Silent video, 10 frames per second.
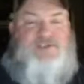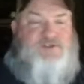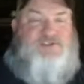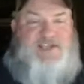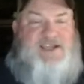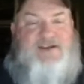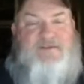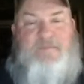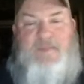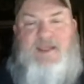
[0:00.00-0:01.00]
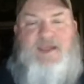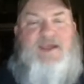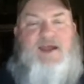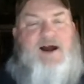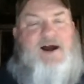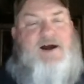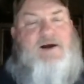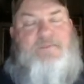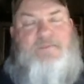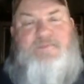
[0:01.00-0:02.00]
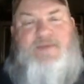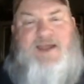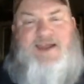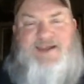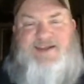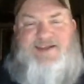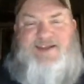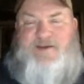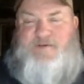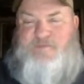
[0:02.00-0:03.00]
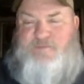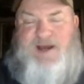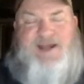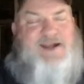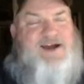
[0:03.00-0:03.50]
you'll see it. But that